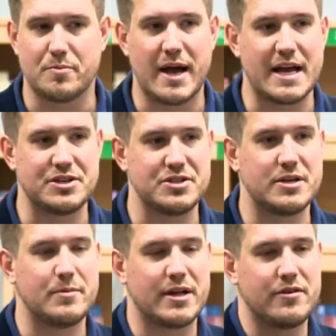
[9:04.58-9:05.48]
you're passionate
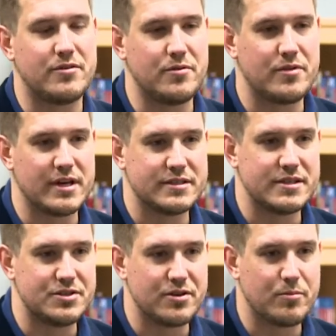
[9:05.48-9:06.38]
about the two things
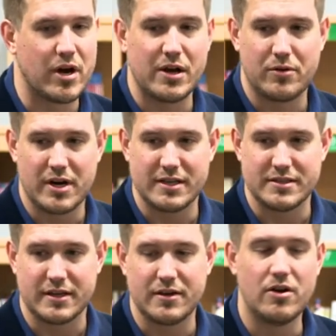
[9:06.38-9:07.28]
that you're
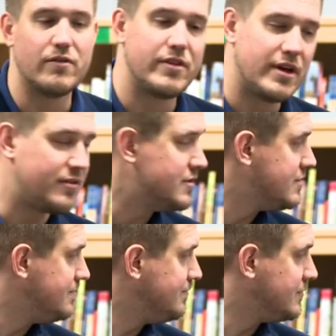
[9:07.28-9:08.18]
prioritizing over the others.
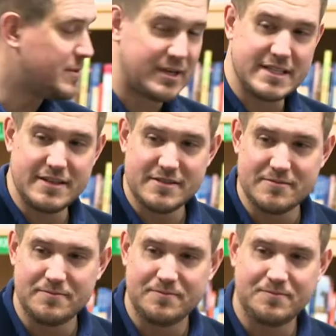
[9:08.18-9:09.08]
Does that make sense?
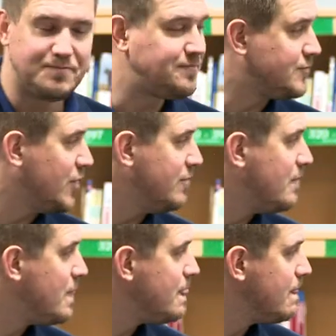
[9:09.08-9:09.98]
Cool.
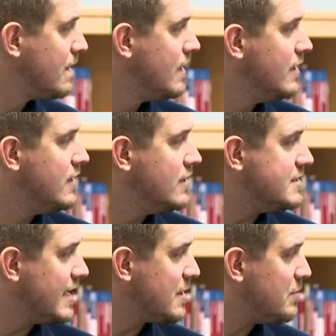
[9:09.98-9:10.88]
The
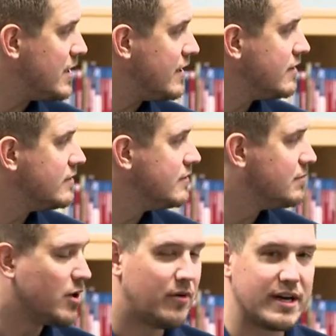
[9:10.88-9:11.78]
second P,
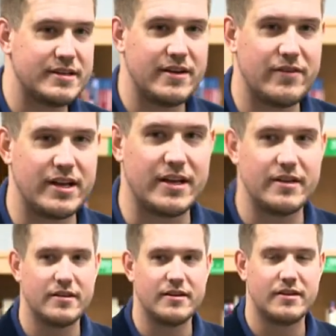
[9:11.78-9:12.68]
proactivity
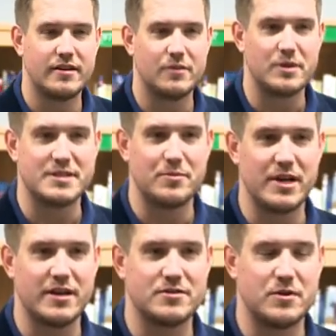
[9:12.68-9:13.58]
with somebody
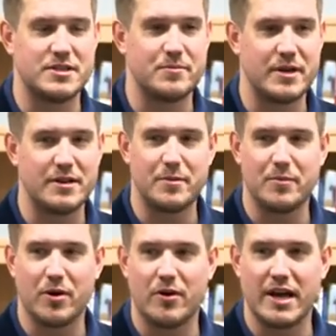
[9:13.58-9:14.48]
else, what's it mean to be
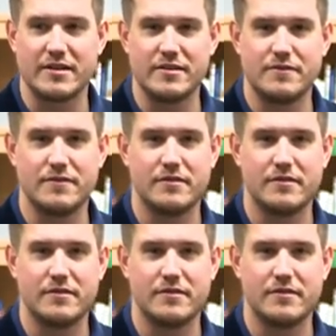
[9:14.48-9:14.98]
proactive?